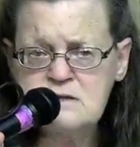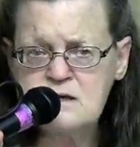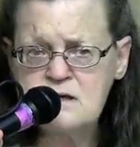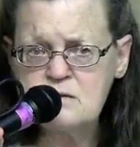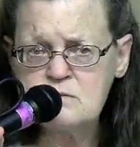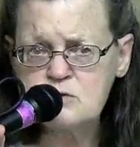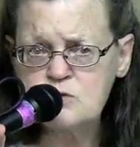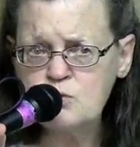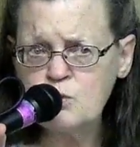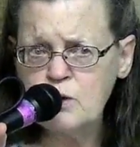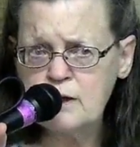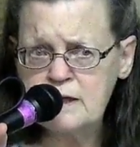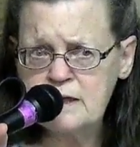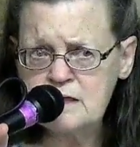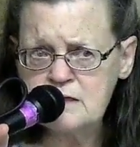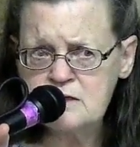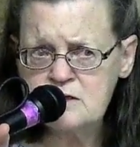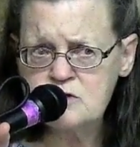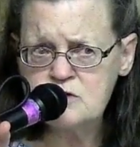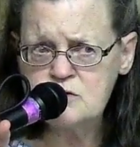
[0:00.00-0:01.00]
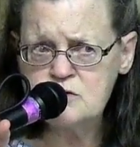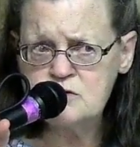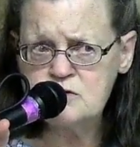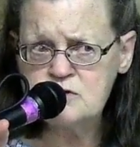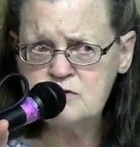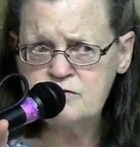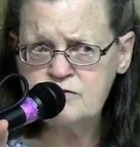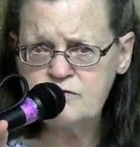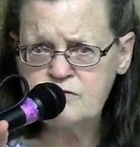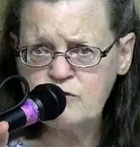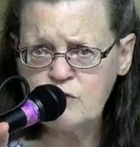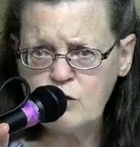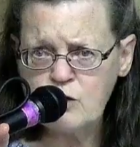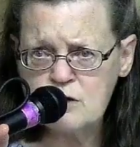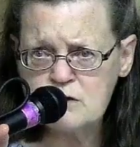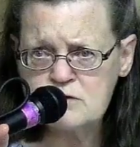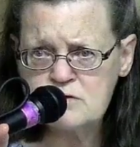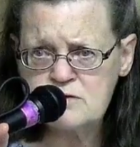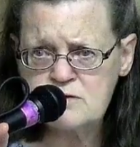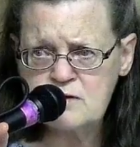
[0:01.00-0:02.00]
them wanting to
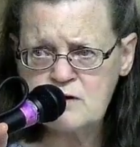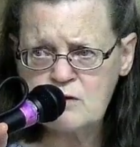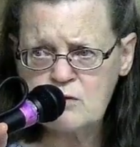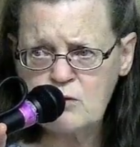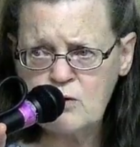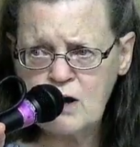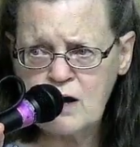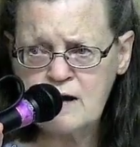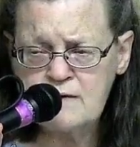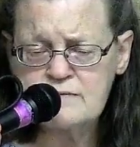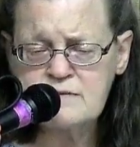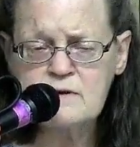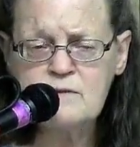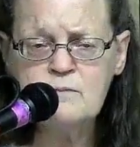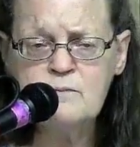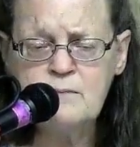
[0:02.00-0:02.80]
divorce their wives,